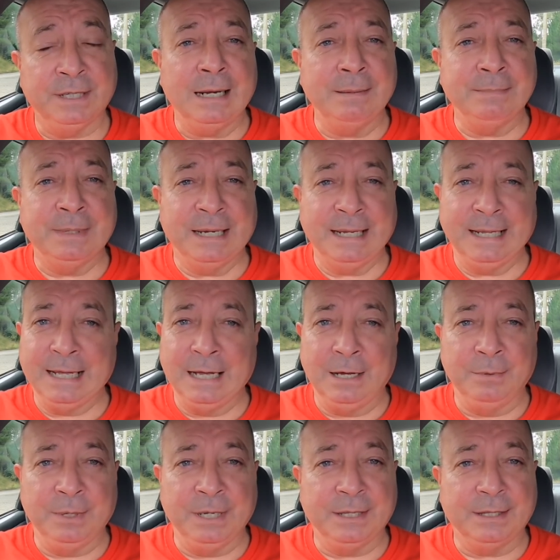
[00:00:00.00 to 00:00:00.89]
I'm going to
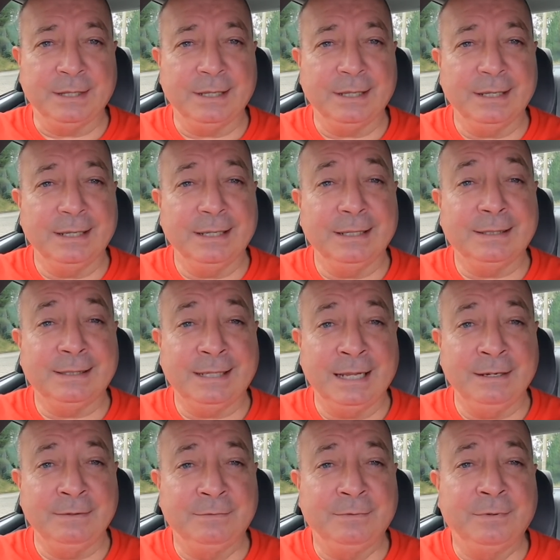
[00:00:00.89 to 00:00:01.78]
go with
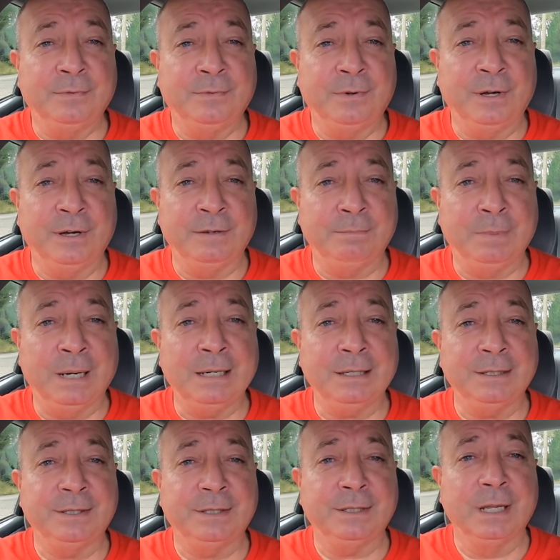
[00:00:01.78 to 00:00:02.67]
10 for
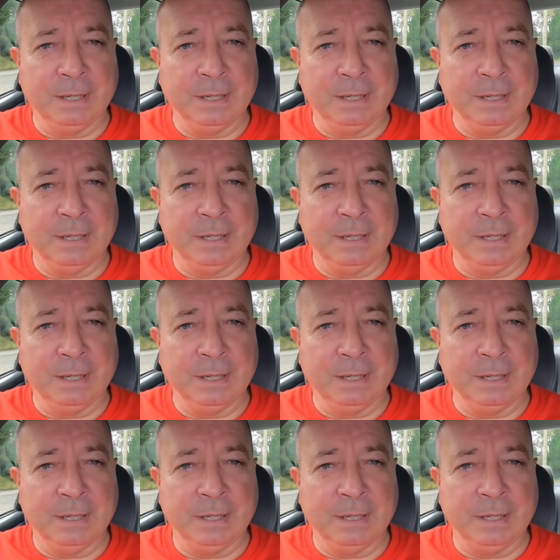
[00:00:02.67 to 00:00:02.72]
$5.